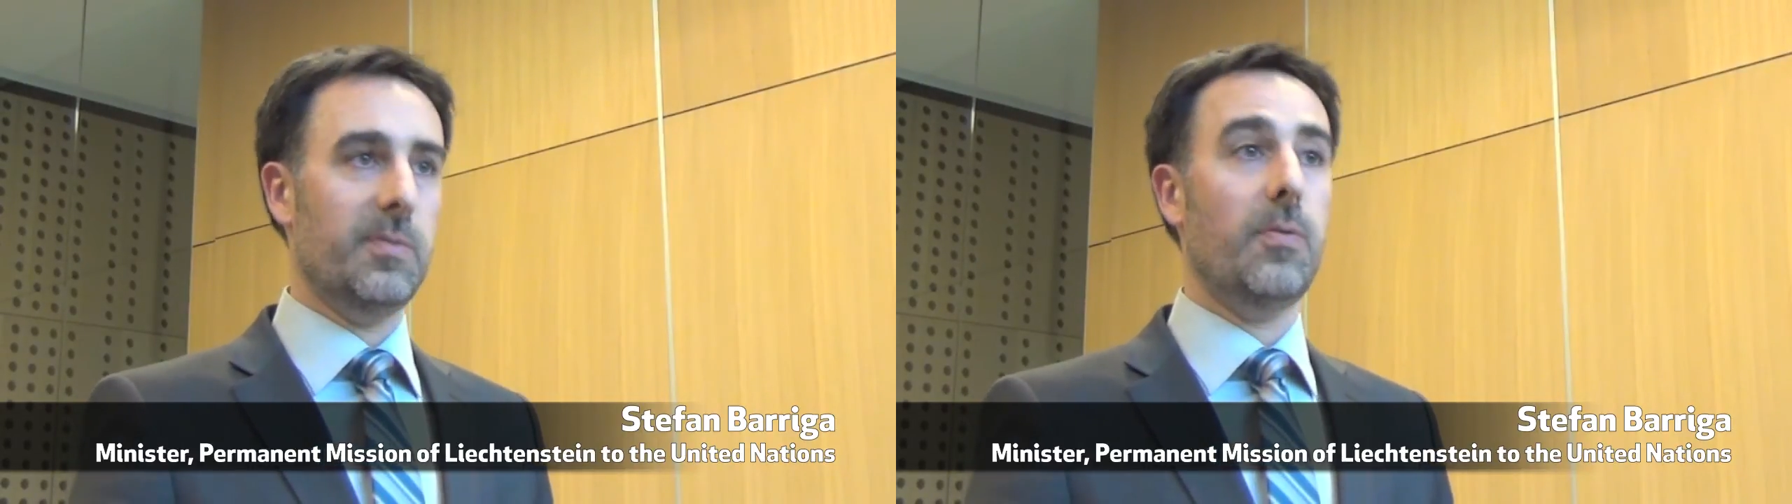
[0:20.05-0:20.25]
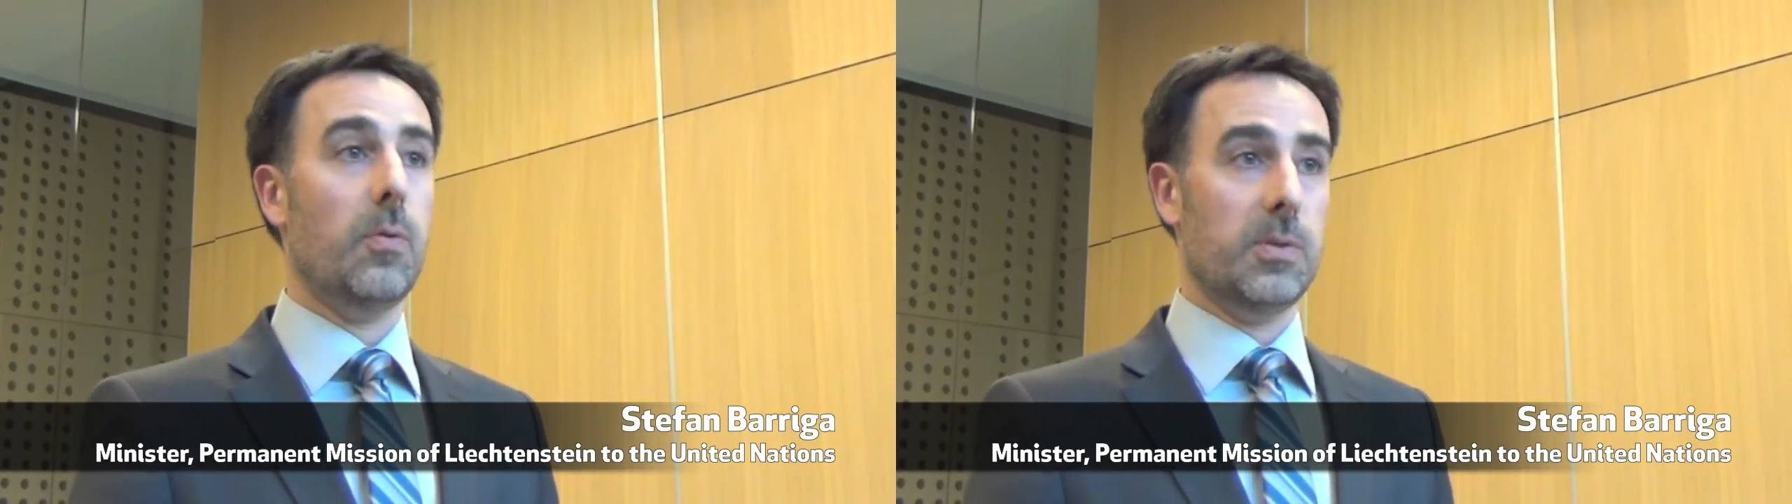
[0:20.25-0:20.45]
of
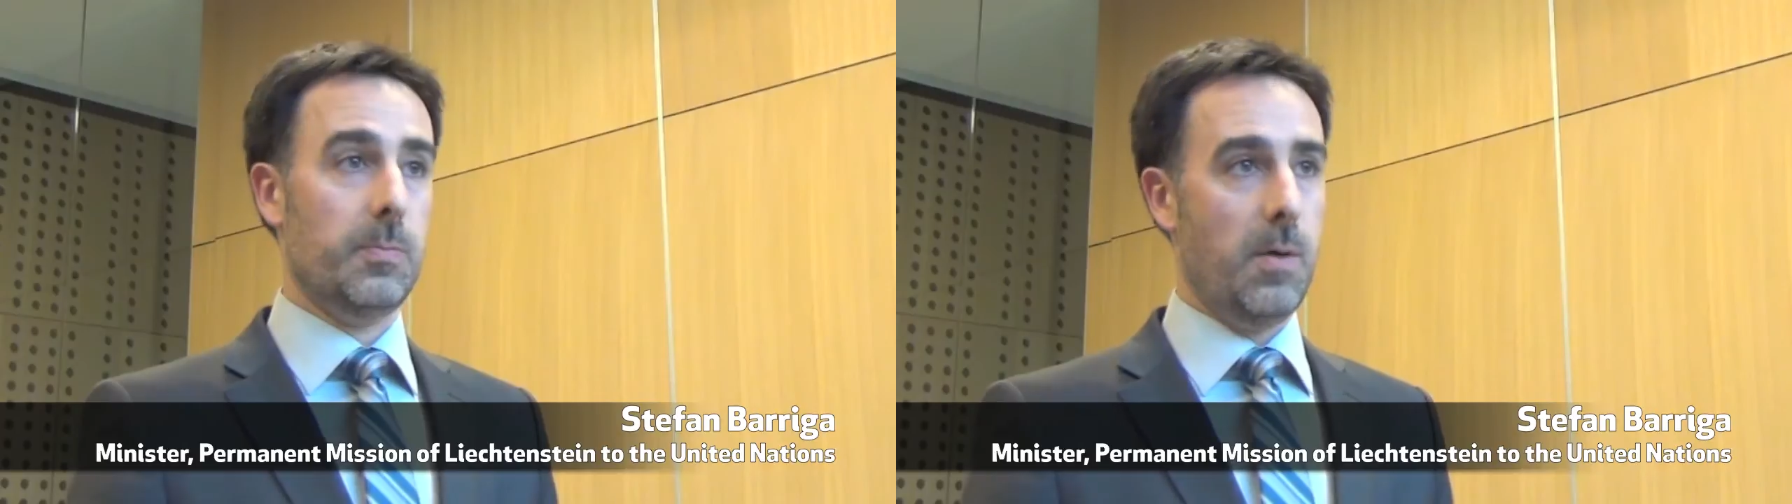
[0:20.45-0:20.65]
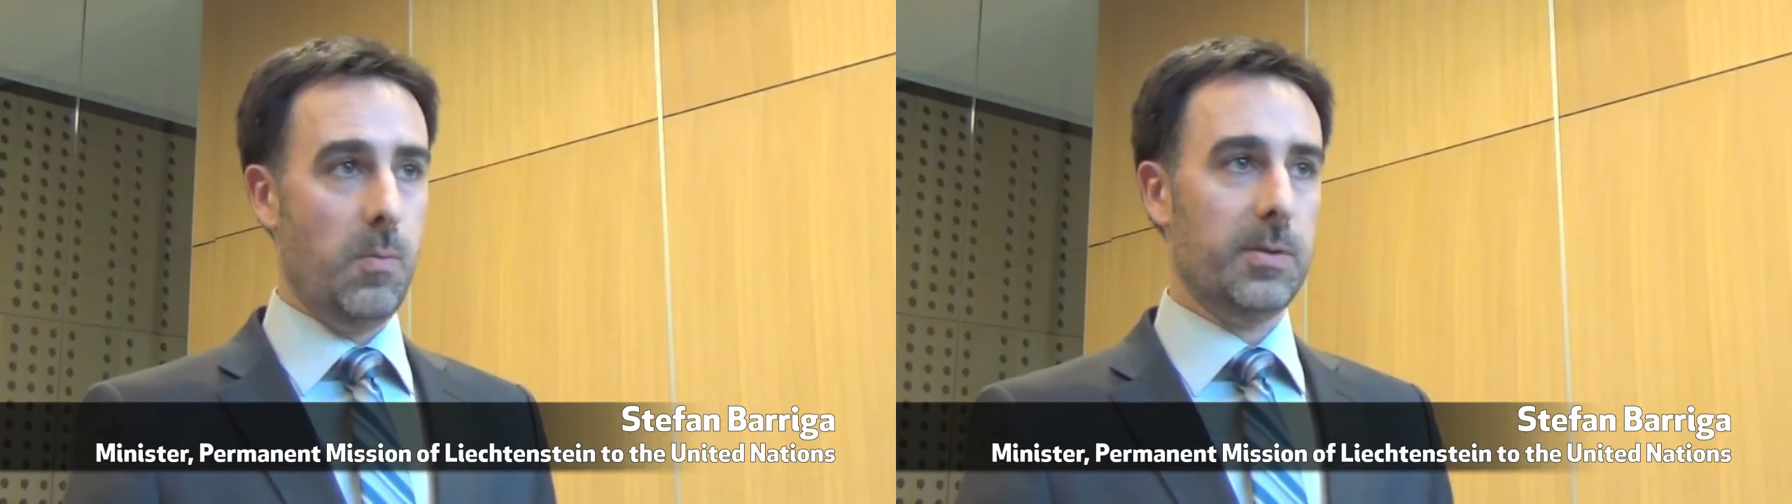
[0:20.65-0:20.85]
force
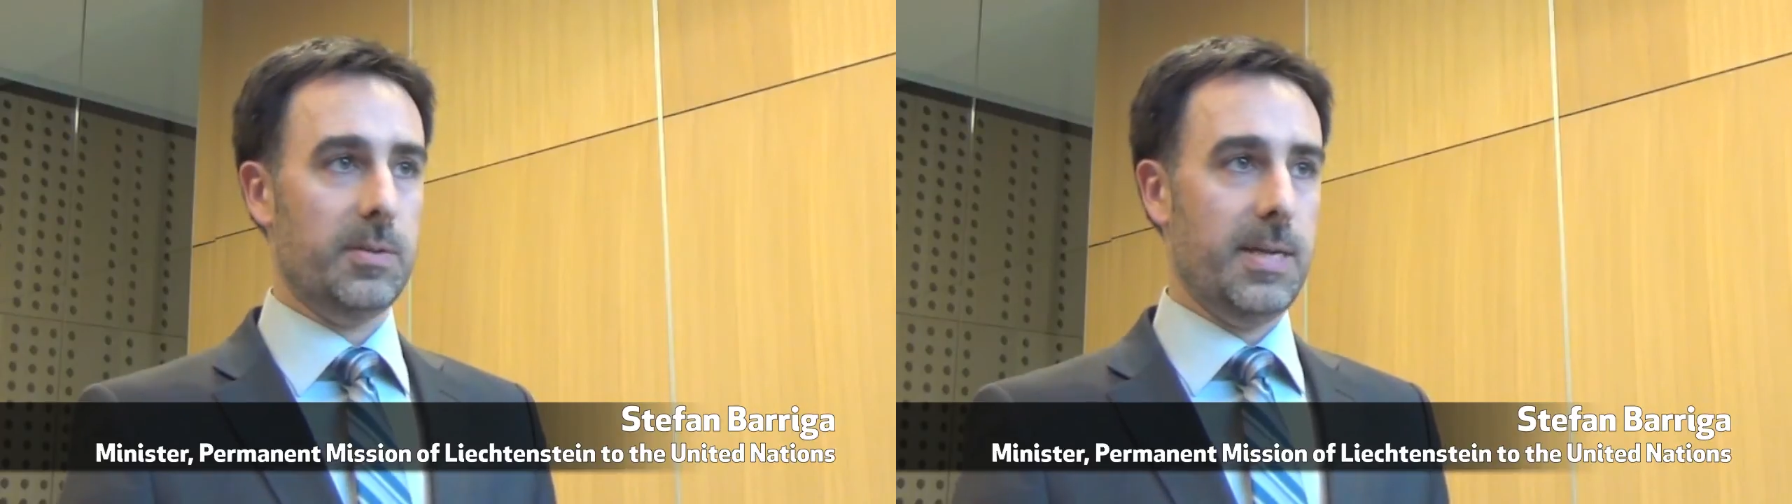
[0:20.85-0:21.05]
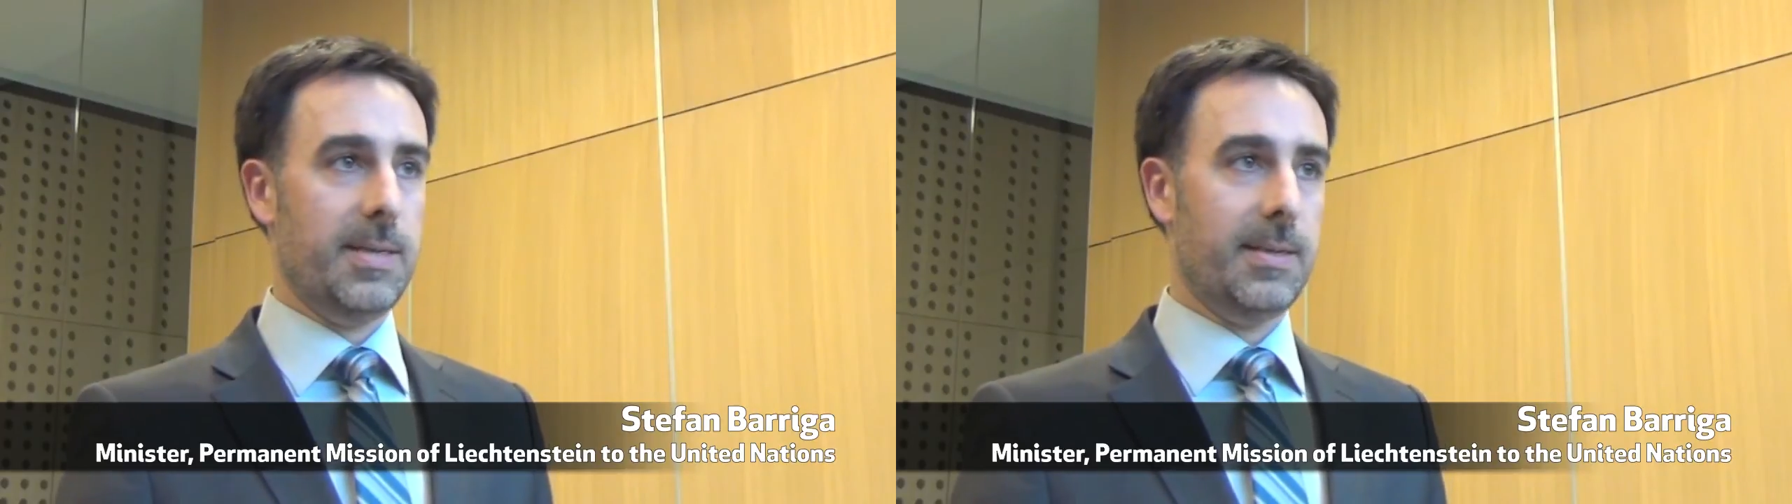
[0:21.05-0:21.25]
by one
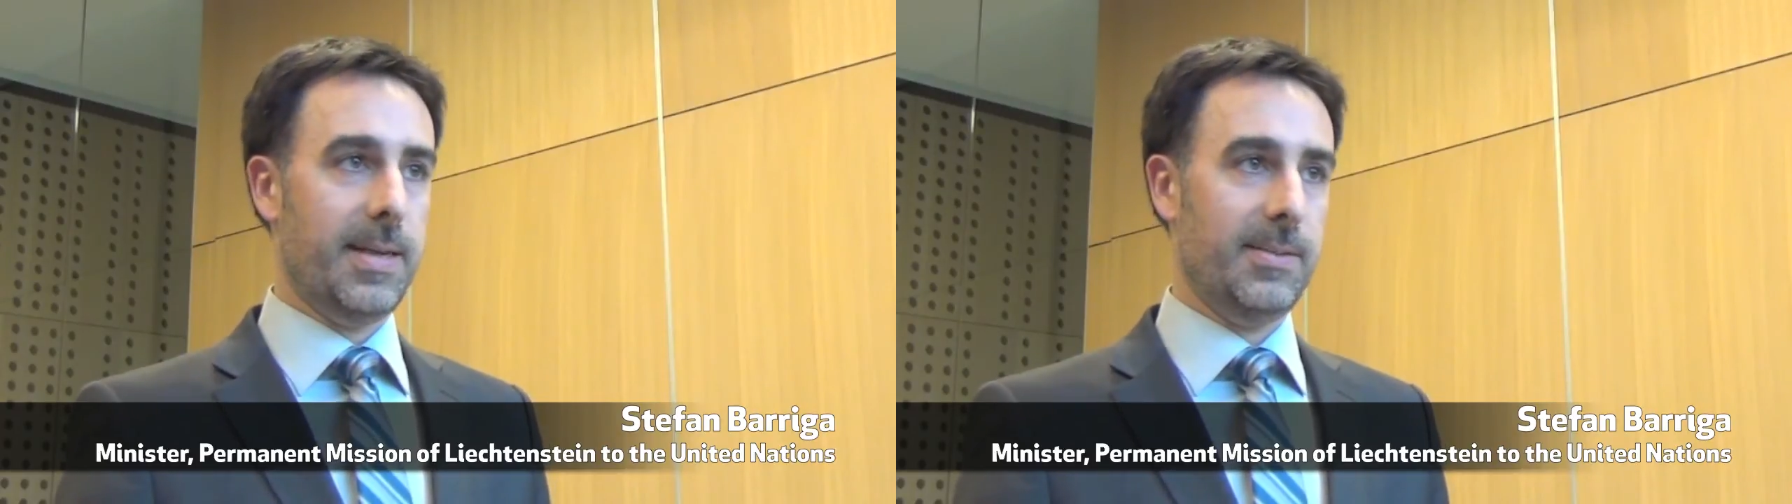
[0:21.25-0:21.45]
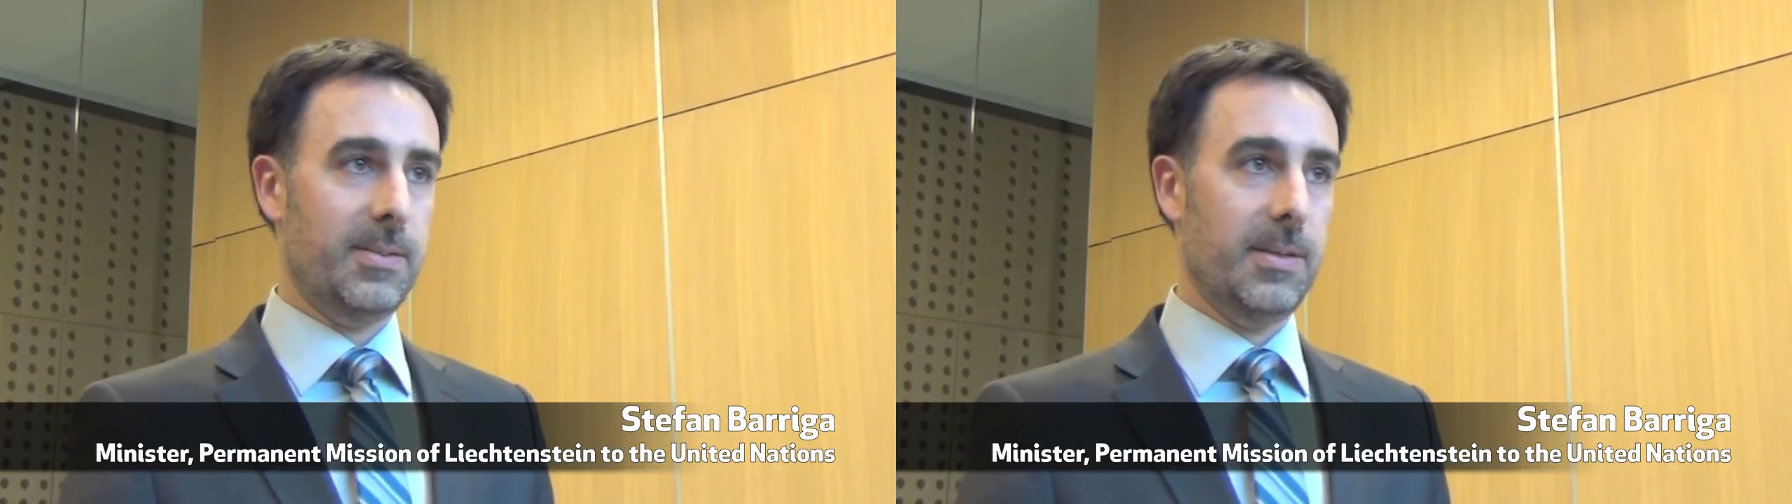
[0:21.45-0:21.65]
state
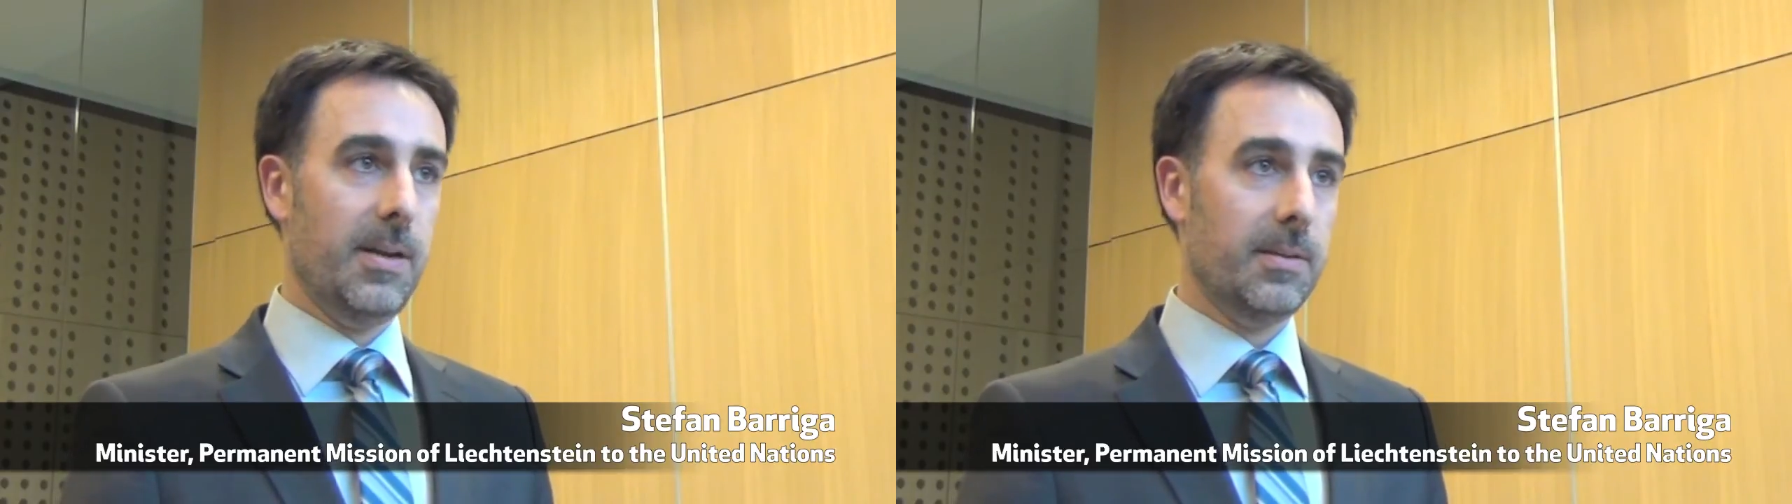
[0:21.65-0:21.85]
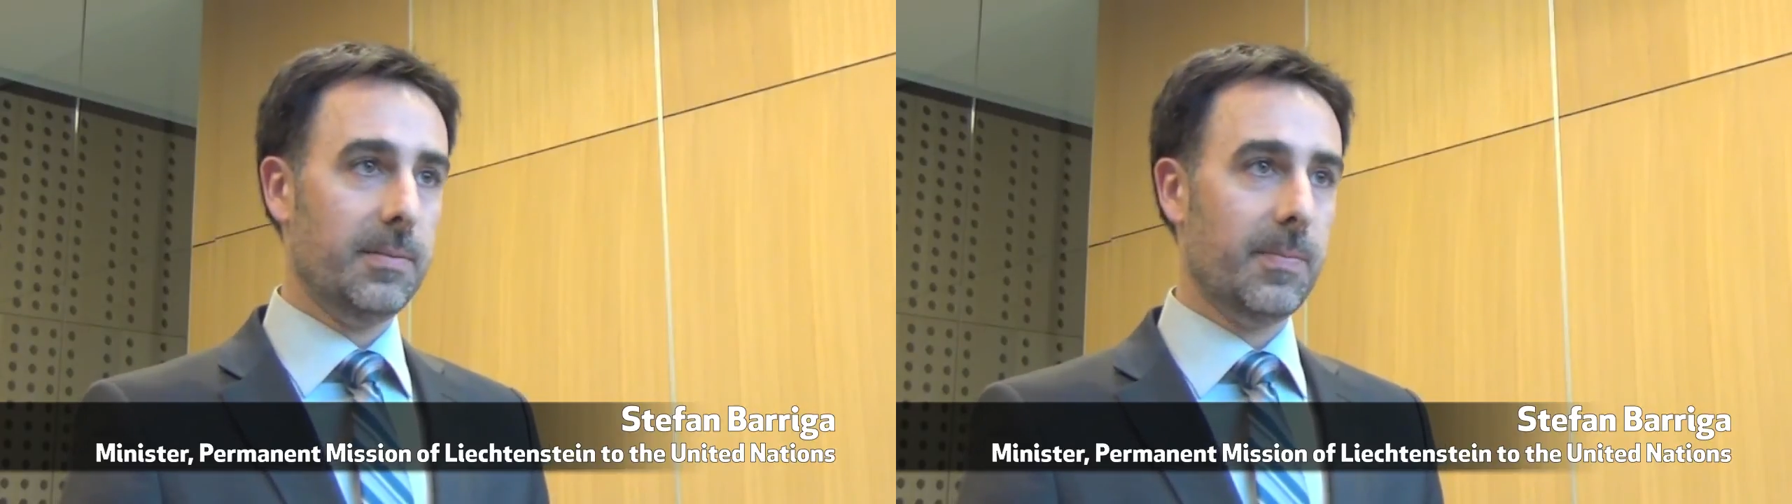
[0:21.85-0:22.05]
against
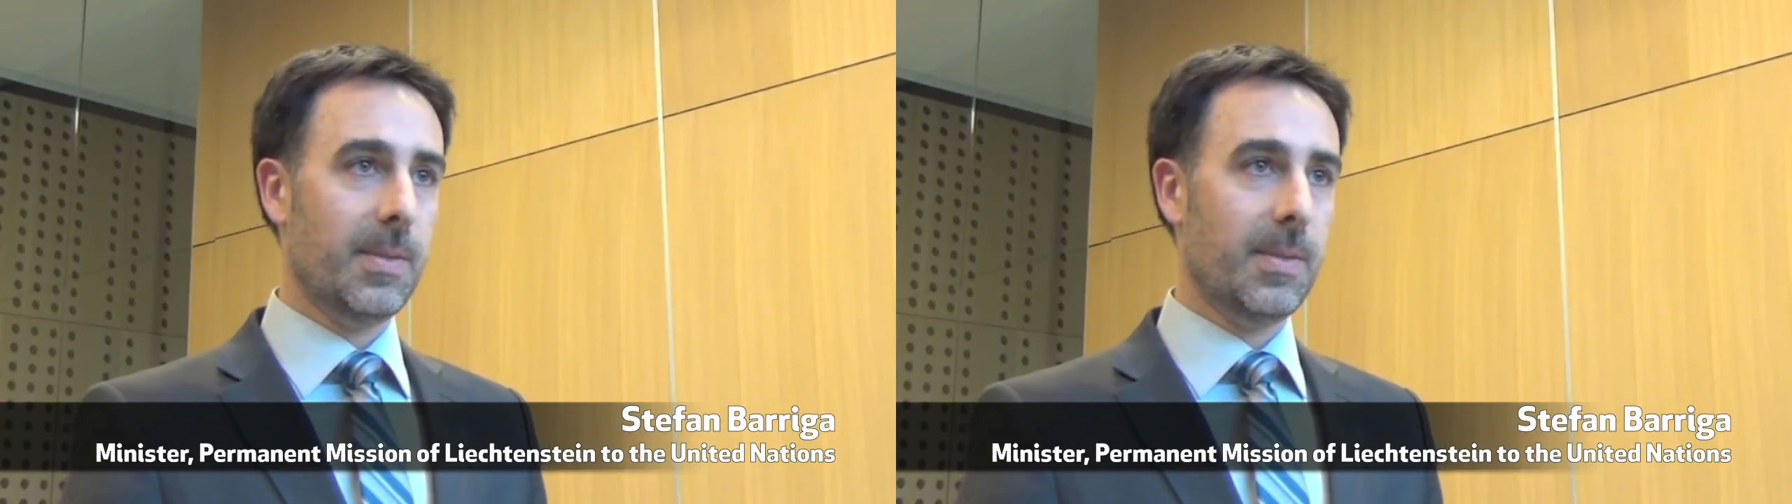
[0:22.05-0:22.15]
another.